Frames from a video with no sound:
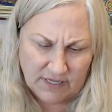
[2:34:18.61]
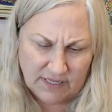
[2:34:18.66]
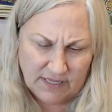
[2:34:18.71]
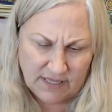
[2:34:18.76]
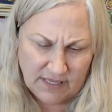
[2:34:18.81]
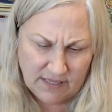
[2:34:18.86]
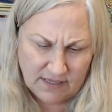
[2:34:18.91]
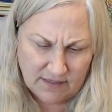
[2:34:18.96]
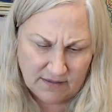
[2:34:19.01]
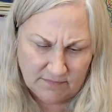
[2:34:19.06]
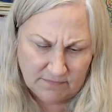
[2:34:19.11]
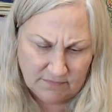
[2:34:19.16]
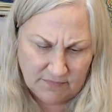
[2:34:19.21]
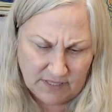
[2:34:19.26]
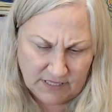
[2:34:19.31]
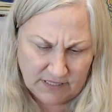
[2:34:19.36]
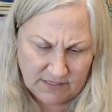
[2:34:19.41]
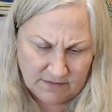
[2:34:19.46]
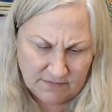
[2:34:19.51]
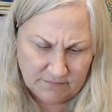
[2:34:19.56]
I can't
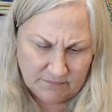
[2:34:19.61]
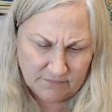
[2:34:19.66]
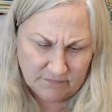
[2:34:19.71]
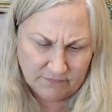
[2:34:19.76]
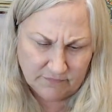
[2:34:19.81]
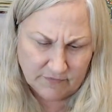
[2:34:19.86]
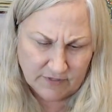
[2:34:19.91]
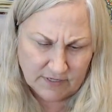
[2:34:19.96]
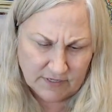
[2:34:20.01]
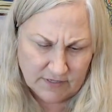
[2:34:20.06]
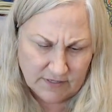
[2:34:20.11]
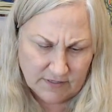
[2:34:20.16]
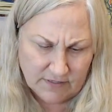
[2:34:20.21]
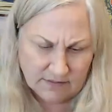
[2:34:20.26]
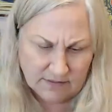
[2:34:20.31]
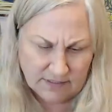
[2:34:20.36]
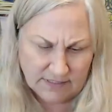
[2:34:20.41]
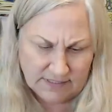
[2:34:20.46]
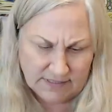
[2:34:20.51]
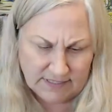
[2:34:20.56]
like
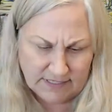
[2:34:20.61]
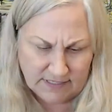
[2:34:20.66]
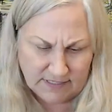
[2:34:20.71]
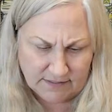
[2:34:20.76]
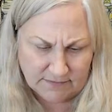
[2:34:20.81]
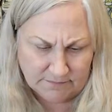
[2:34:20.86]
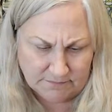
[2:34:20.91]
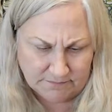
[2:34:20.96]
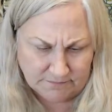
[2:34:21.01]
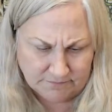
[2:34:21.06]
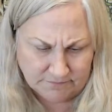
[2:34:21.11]
like there.